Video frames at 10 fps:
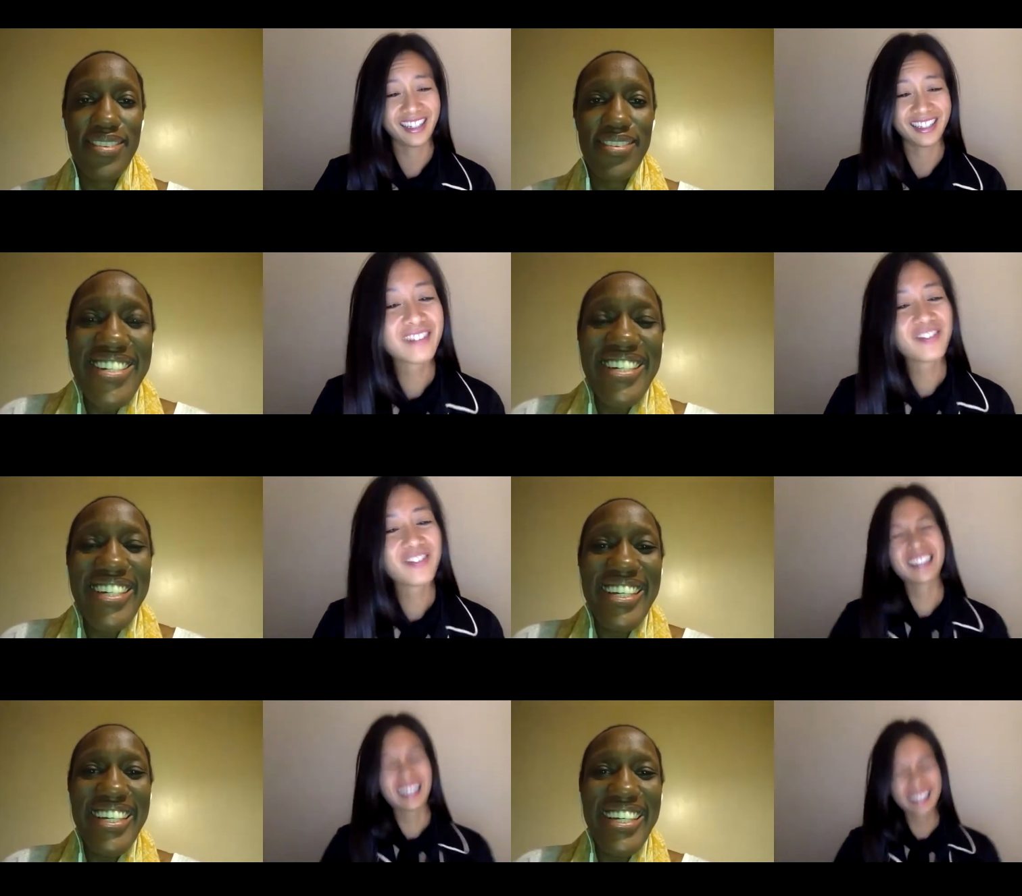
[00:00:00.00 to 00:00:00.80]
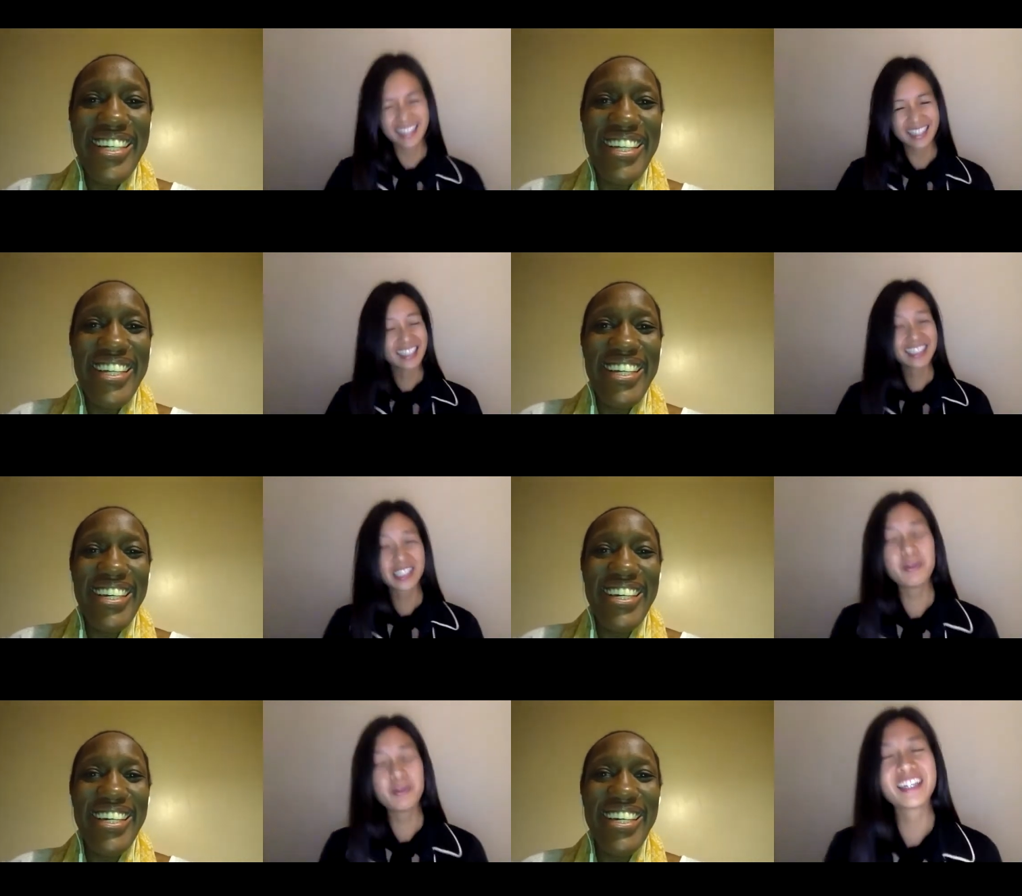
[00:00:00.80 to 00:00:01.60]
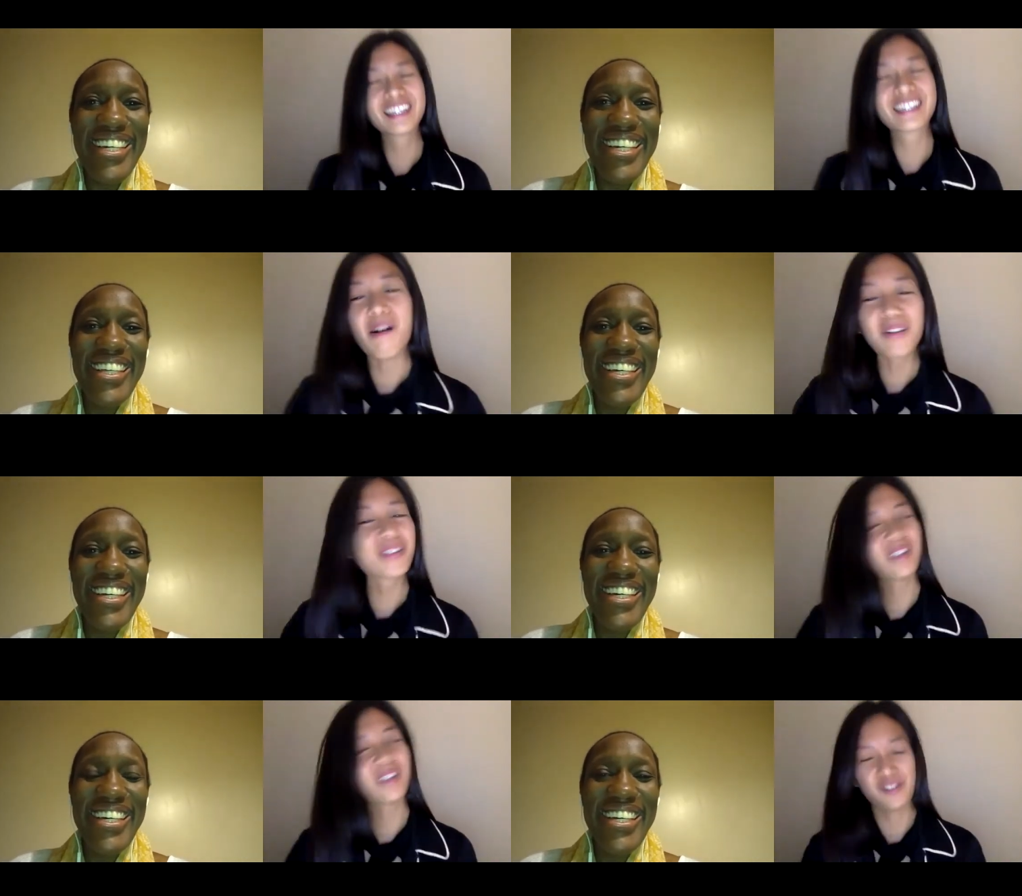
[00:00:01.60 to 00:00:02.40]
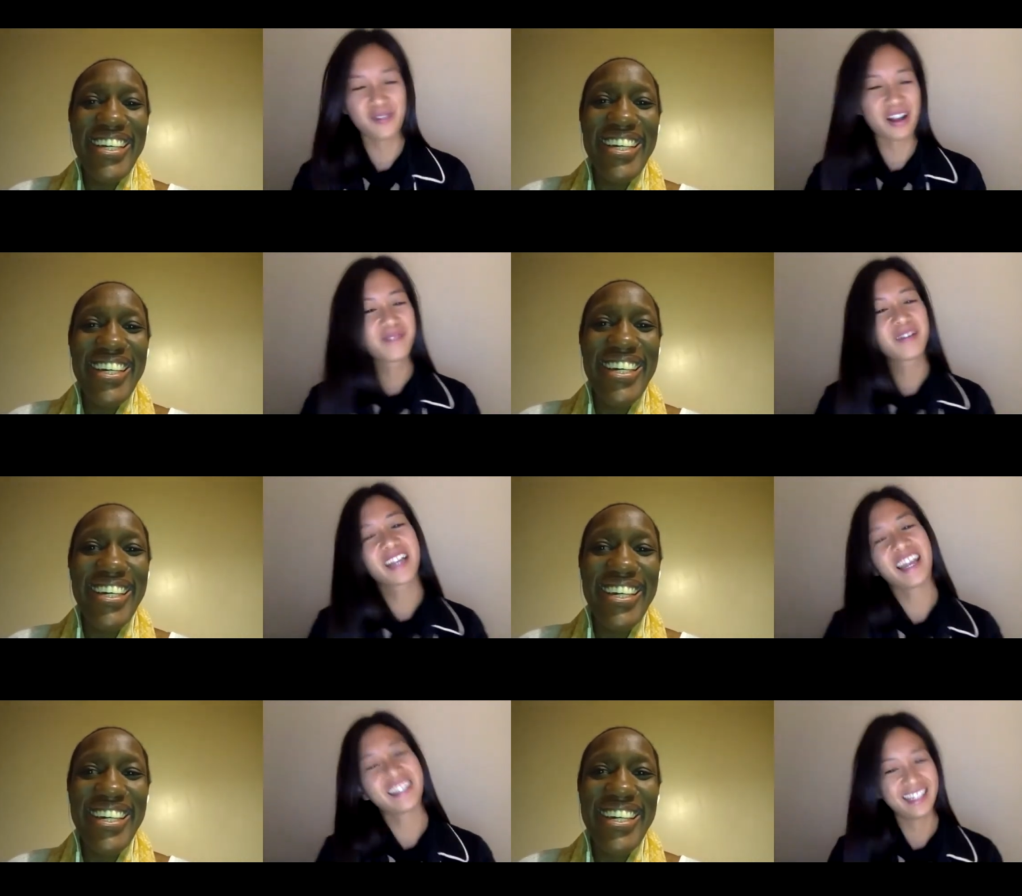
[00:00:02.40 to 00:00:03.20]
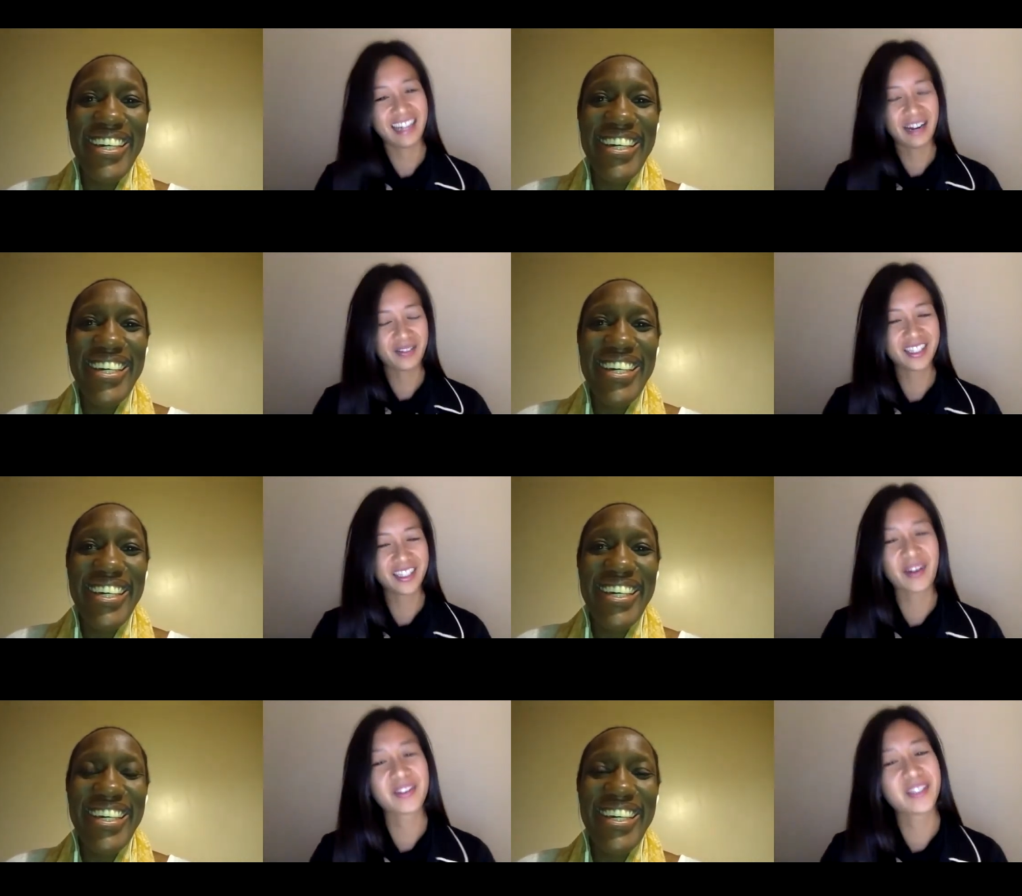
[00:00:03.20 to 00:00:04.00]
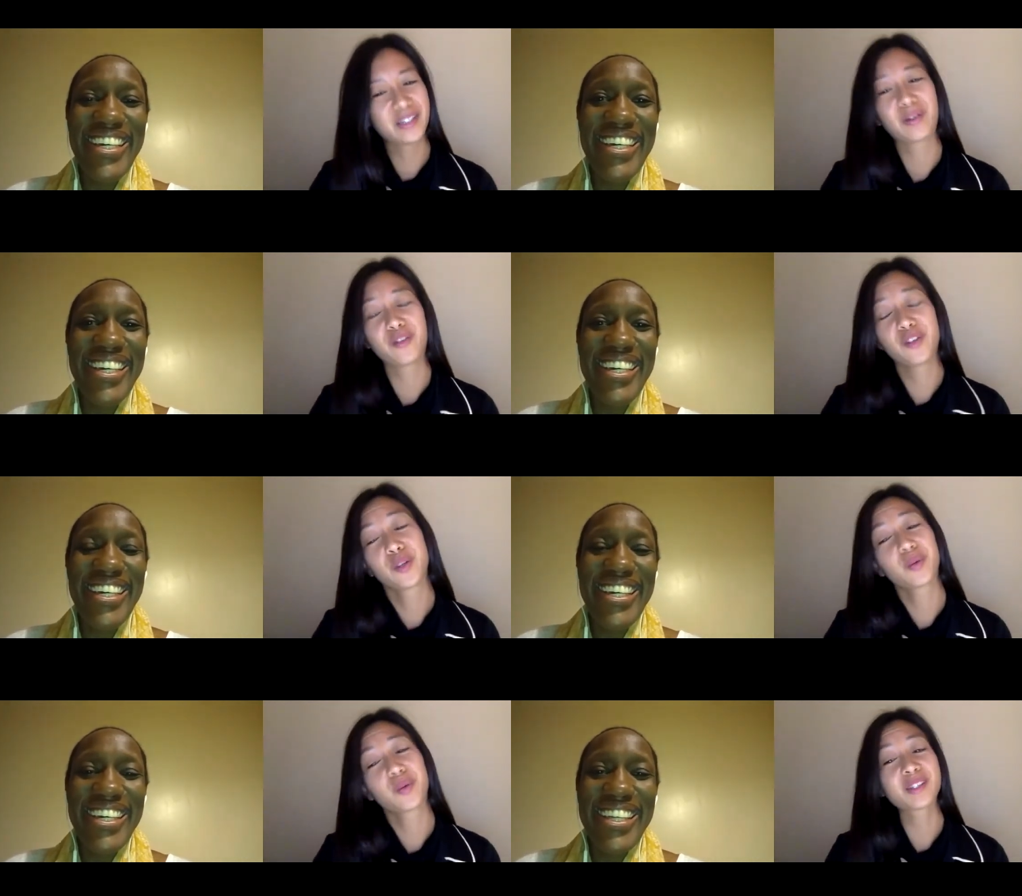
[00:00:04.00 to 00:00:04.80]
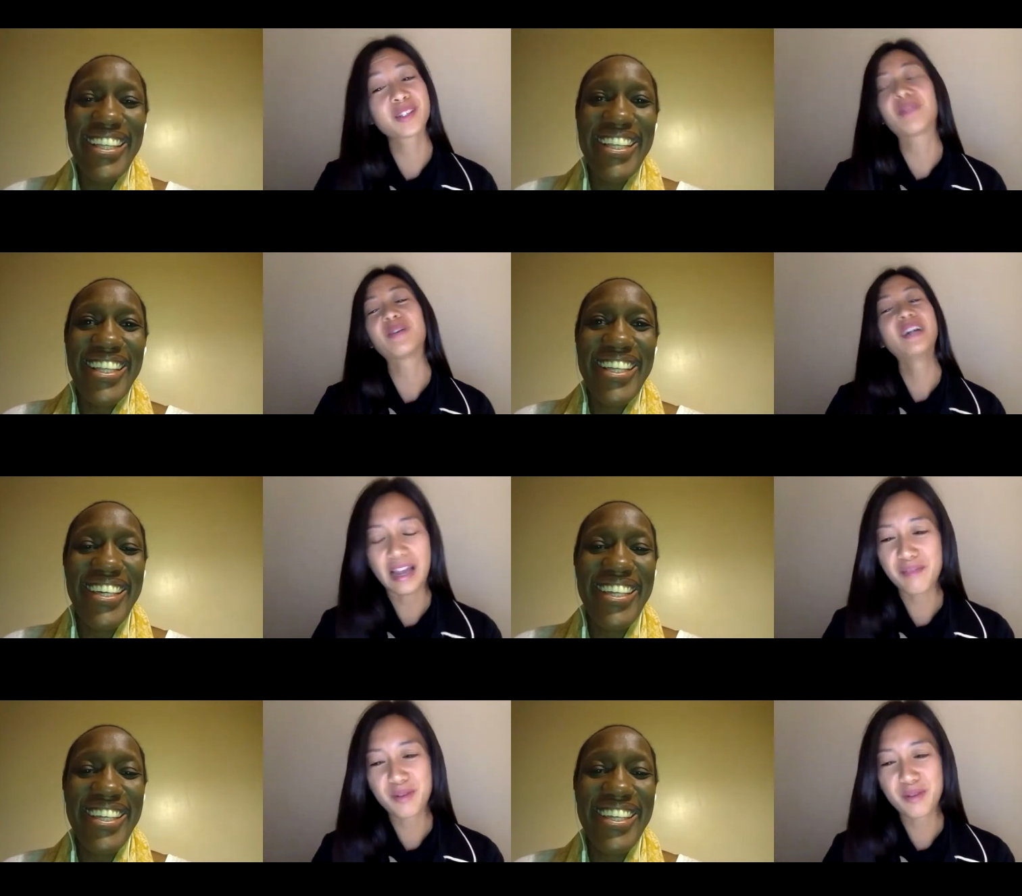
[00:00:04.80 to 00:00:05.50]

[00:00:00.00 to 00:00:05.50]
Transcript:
Speaker 1: In fact, Dr. Kaseje is speaking to us all the way from Kakuma, Kenya today, where she's currently doing her fieldwork. So I'd be